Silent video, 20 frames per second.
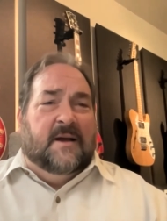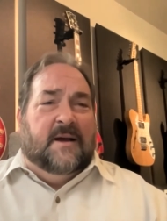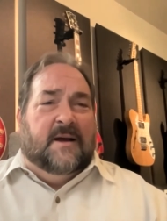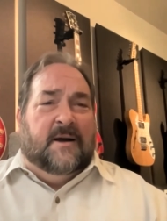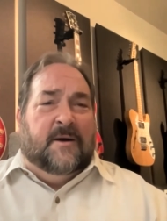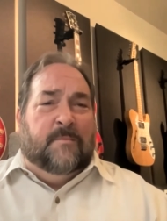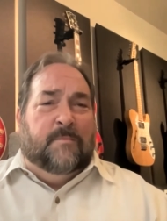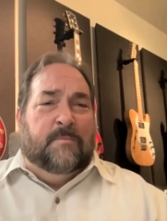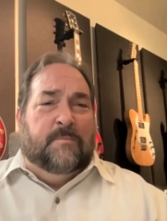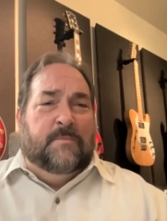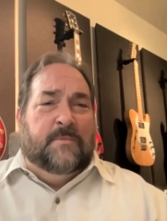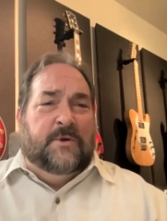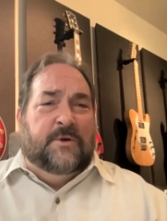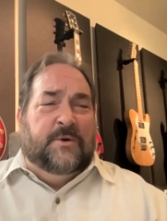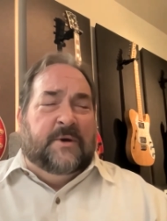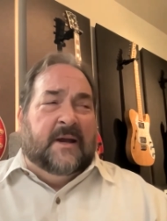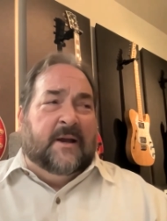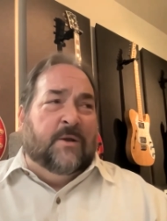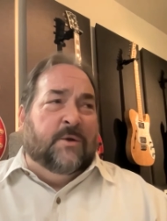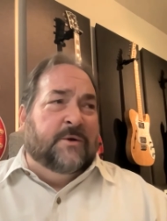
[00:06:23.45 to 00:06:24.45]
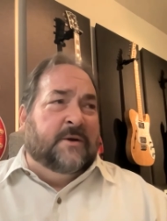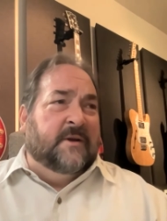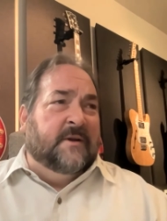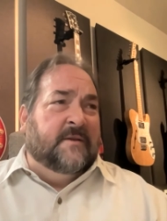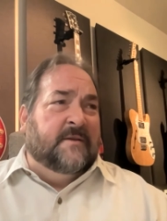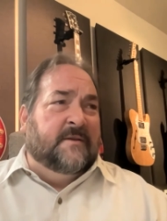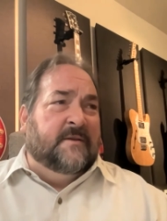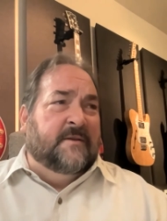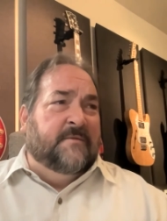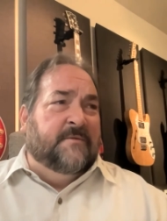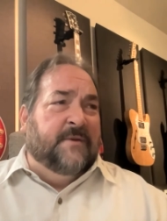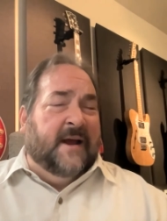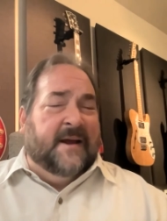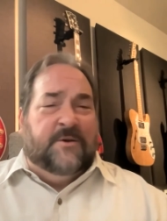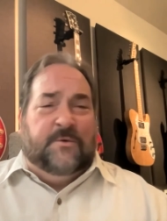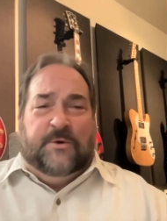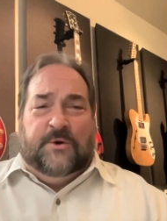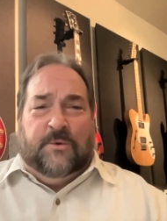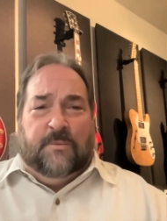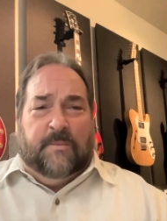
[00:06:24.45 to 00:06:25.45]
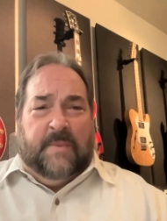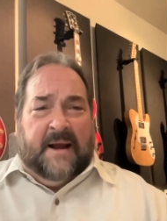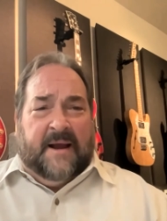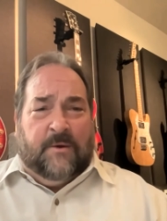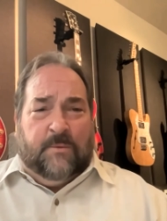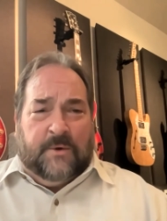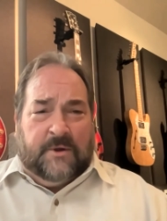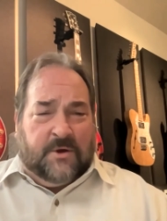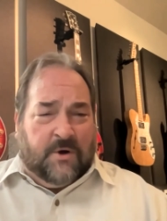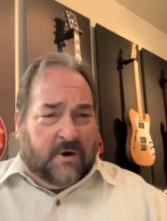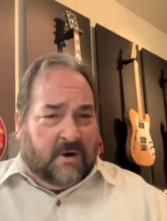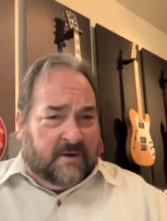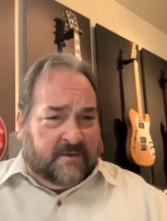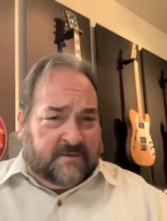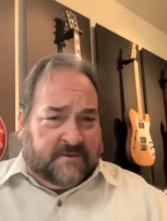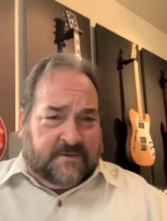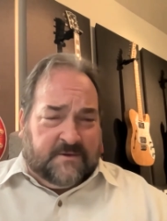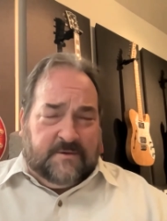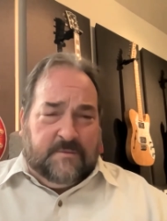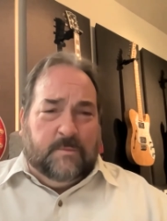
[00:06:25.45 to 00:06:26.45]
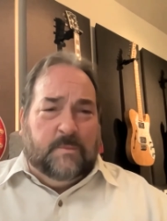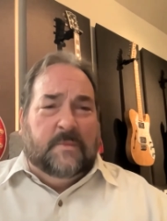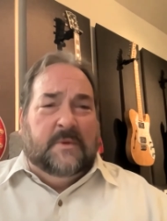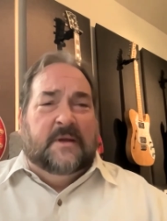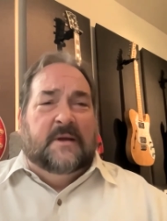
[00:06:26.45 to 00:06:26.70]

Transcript: Um, you got to look at you factoring your bandwidth costs,